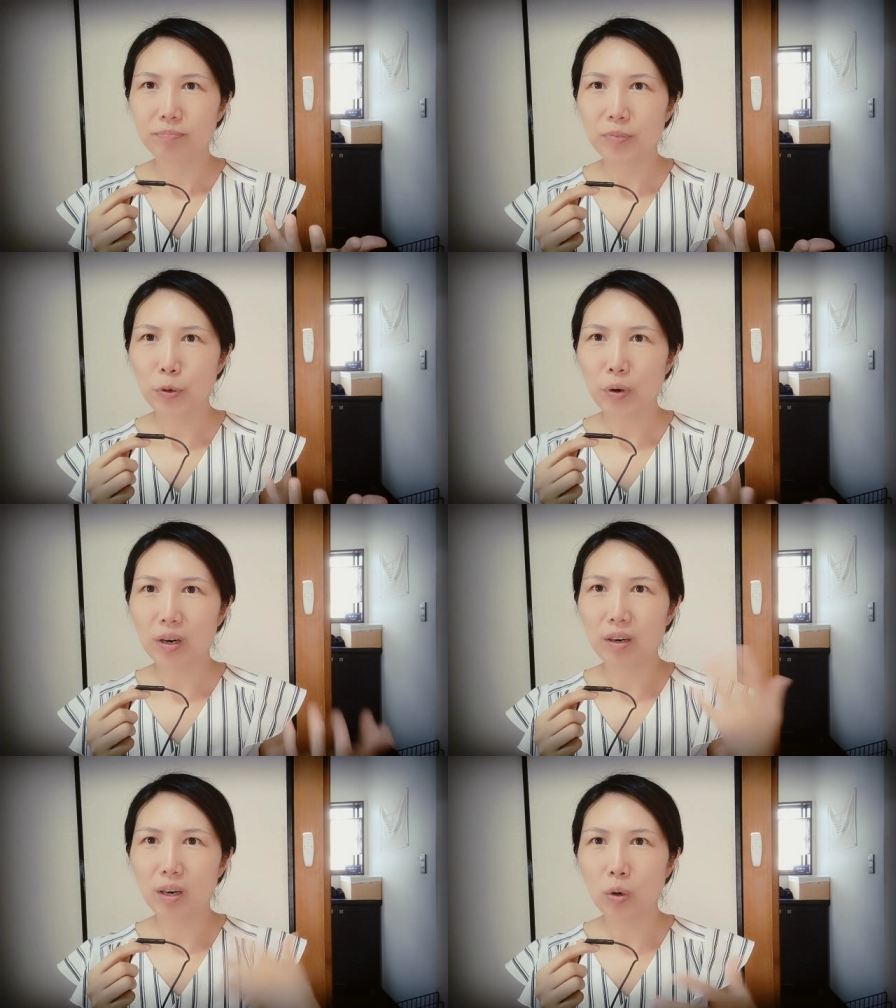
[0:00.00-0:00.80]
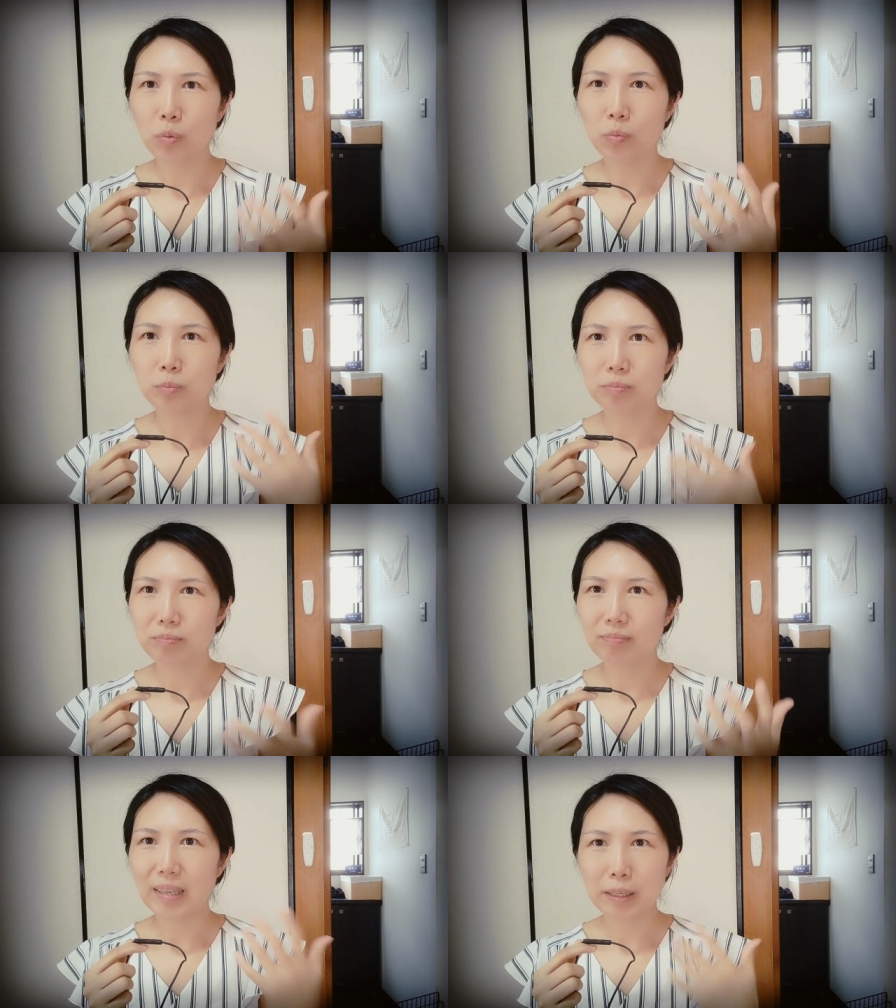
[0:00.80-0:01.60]
your own
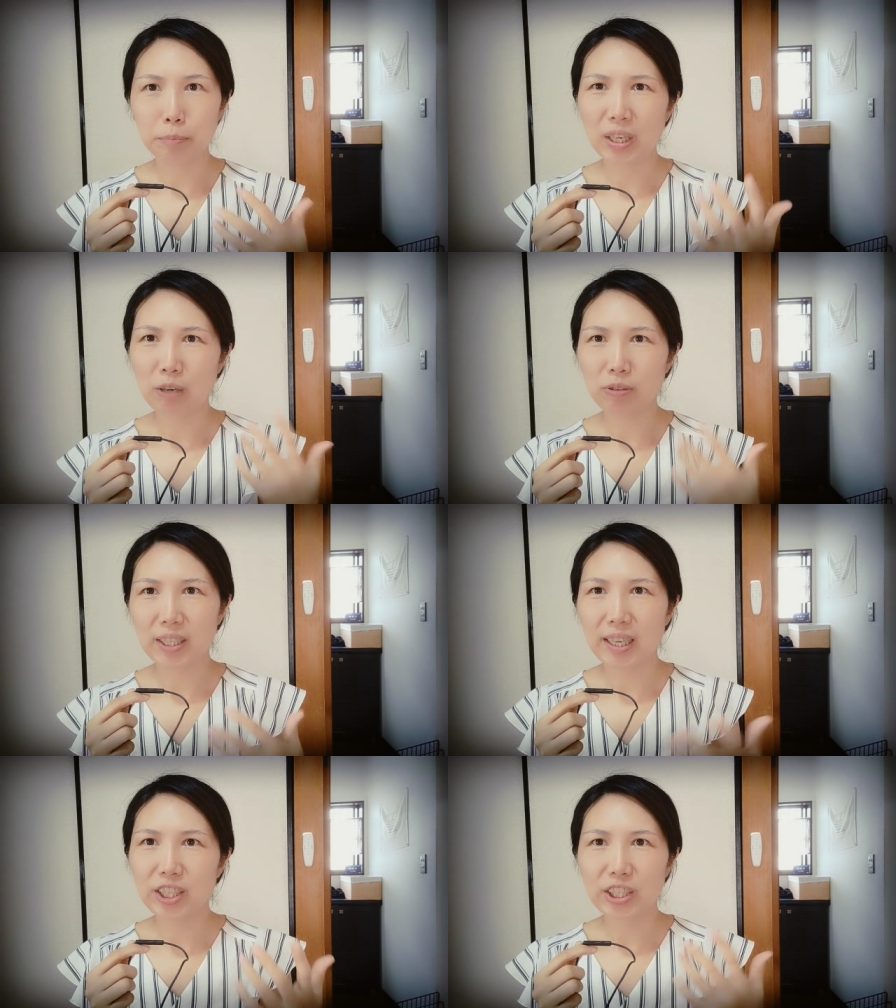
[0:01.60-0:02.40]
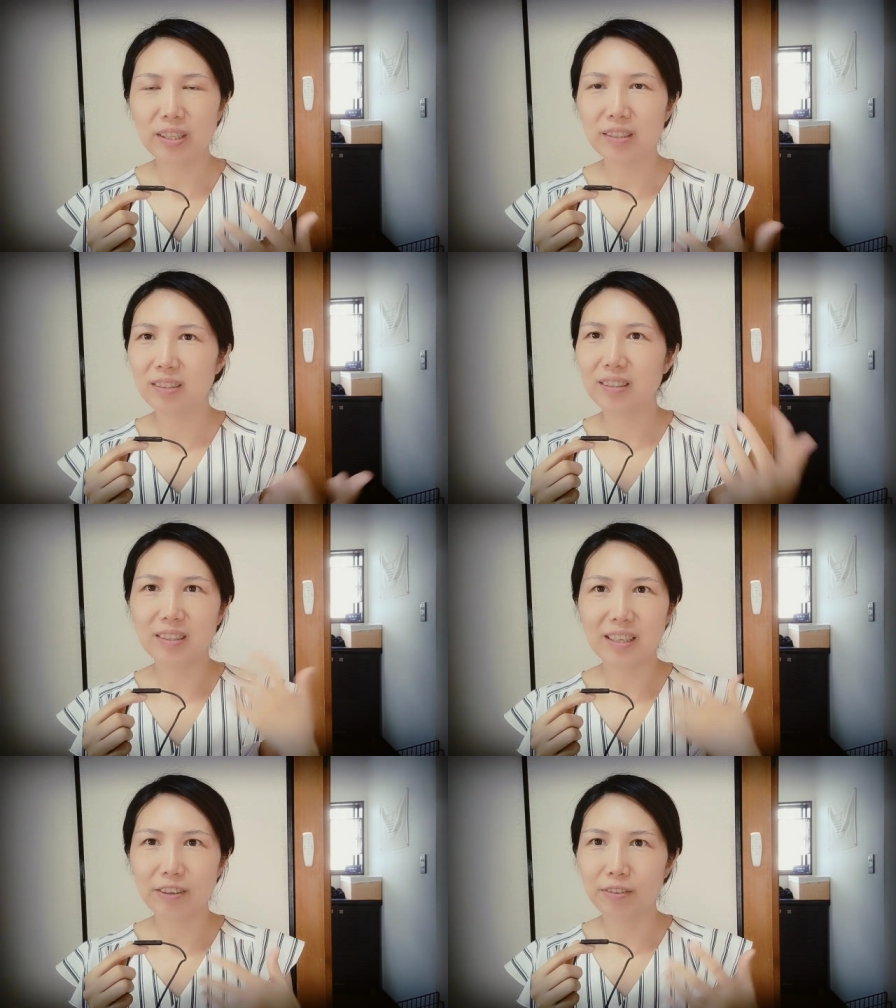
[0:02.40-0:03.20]
like pronunciations
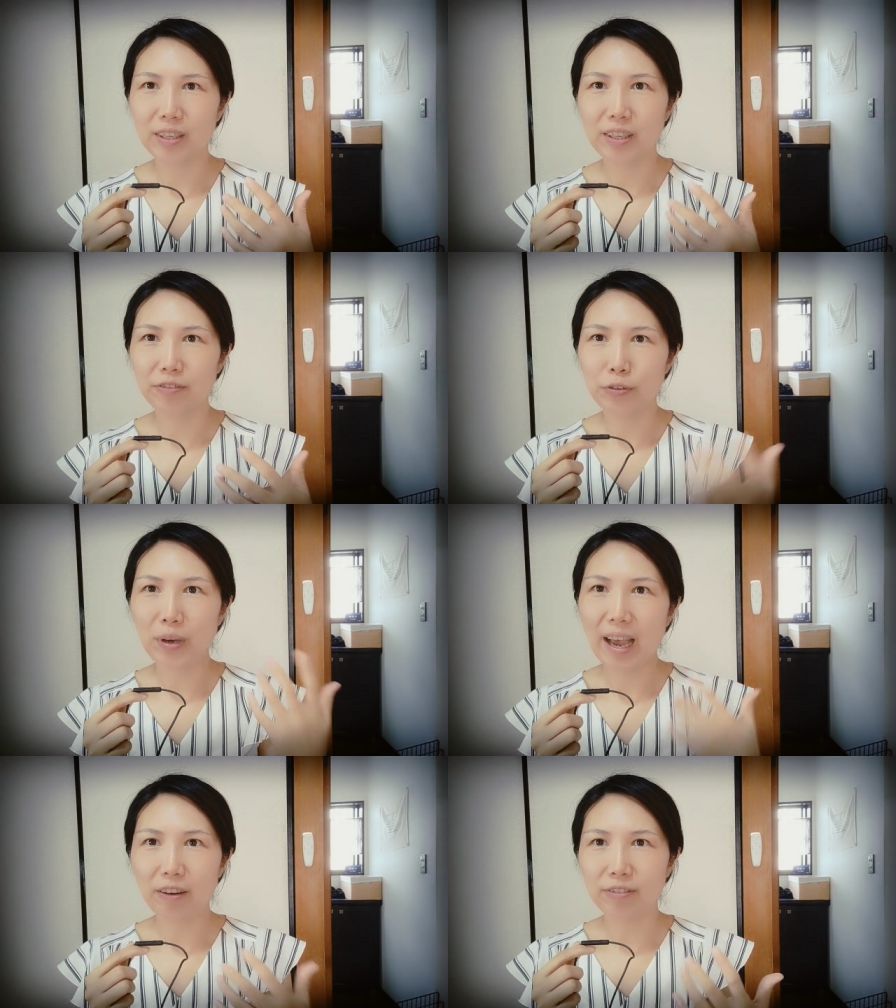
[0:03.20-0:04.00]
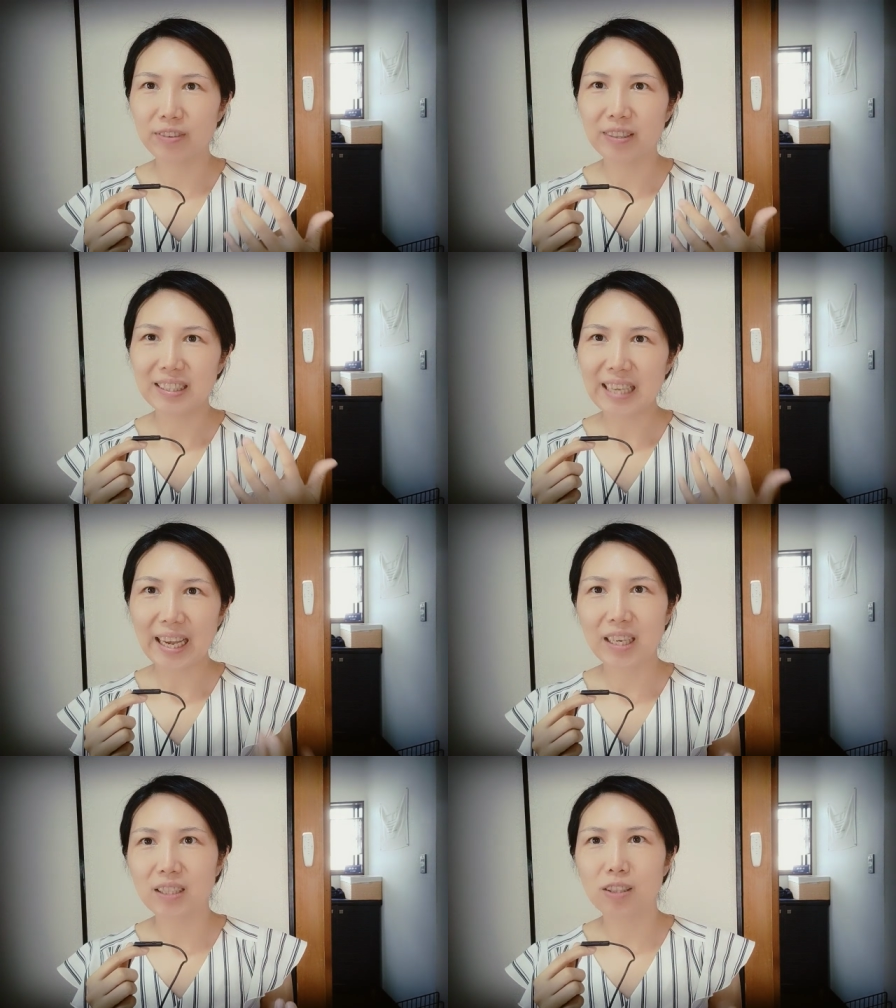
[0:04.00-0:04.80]
if, if you have
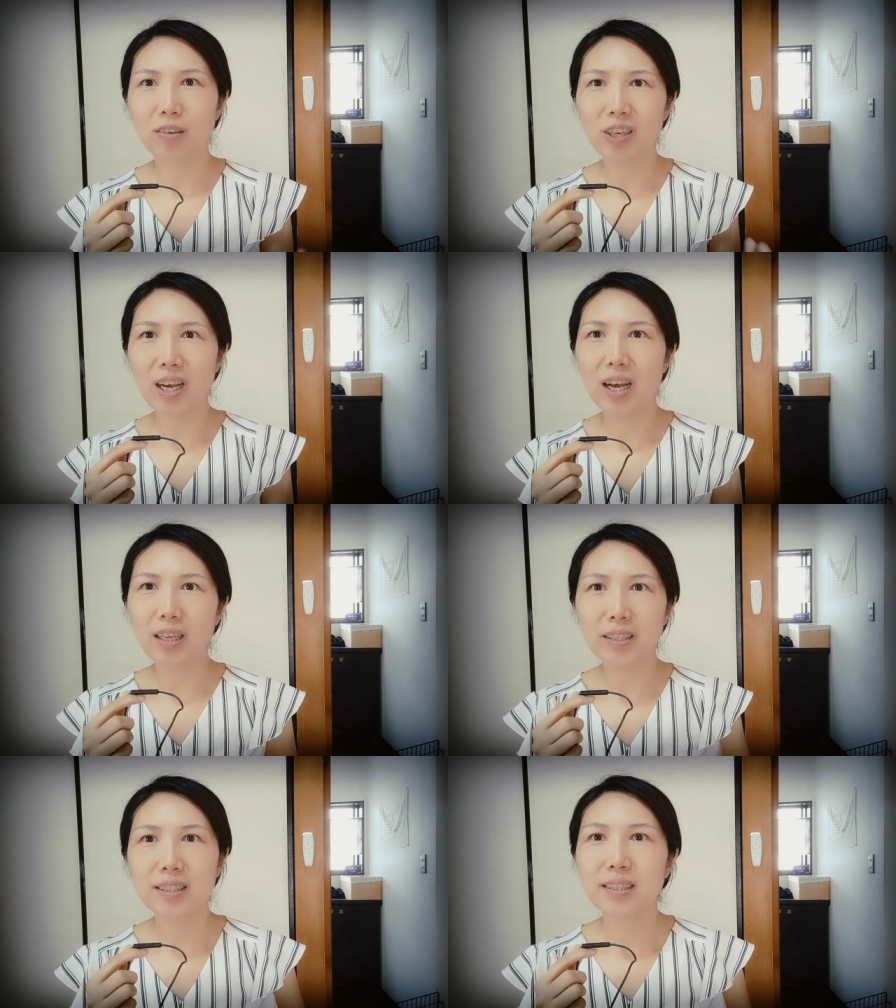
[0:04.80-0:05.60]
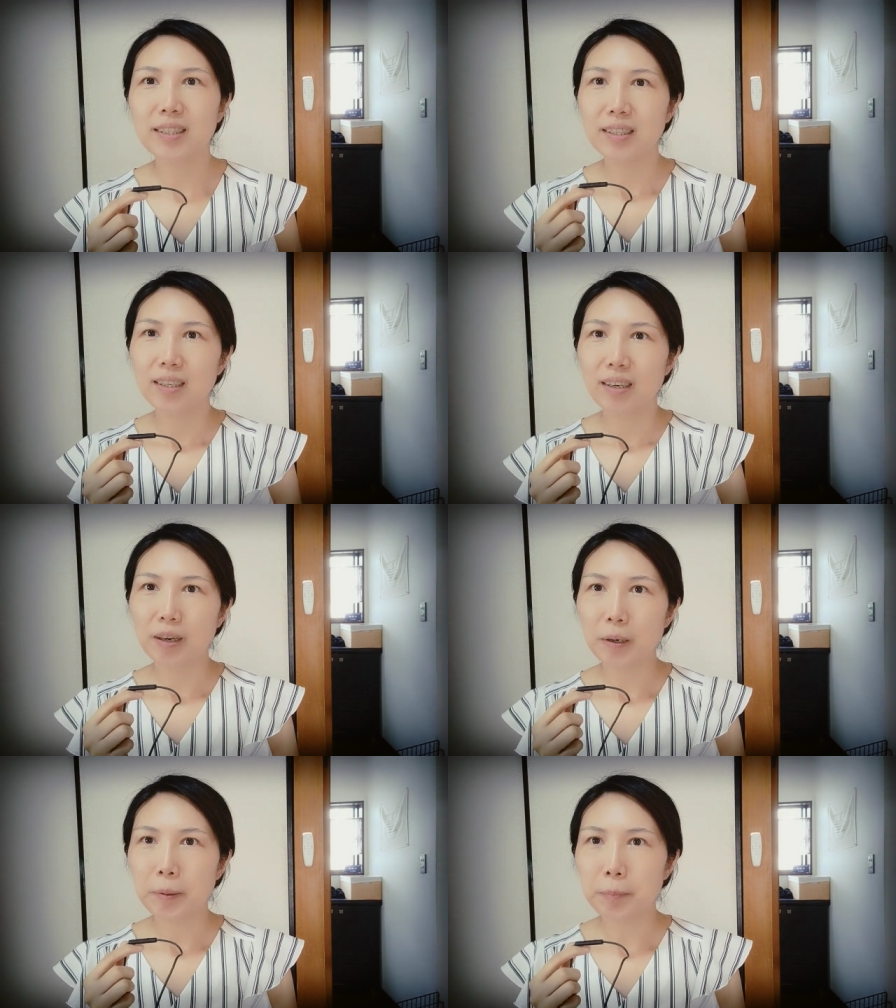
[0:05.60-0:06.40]
dialect or not
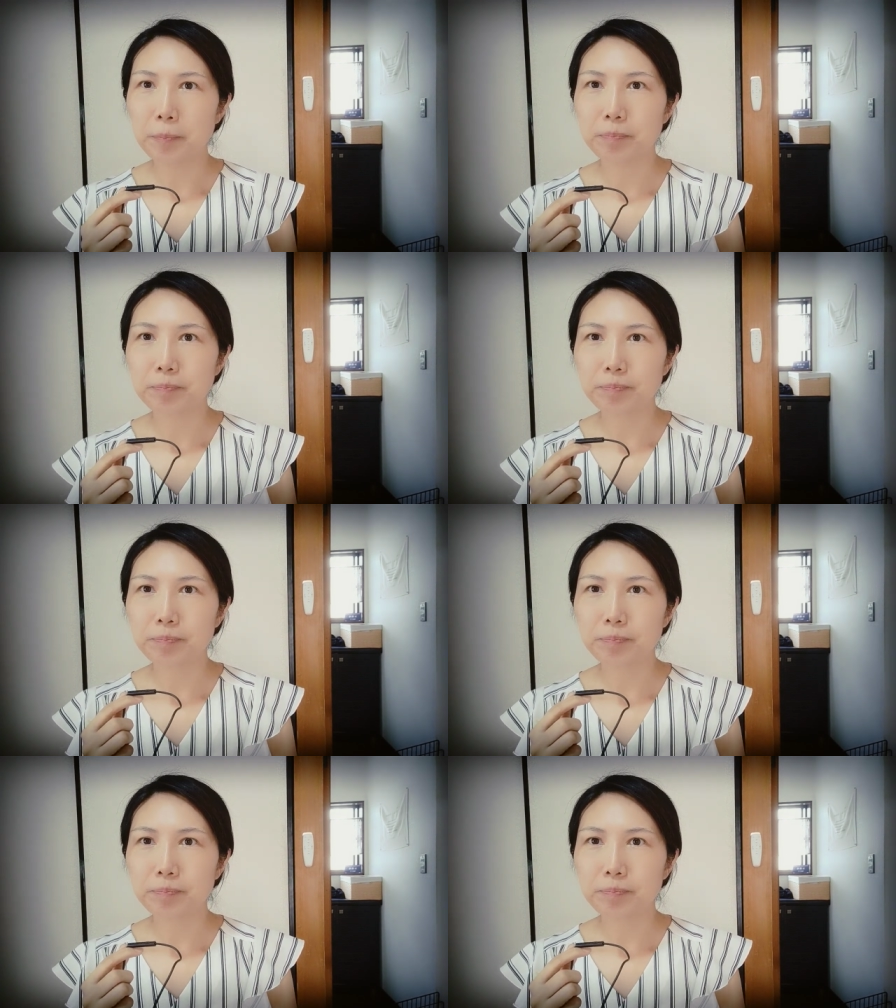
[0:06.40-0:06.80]
um,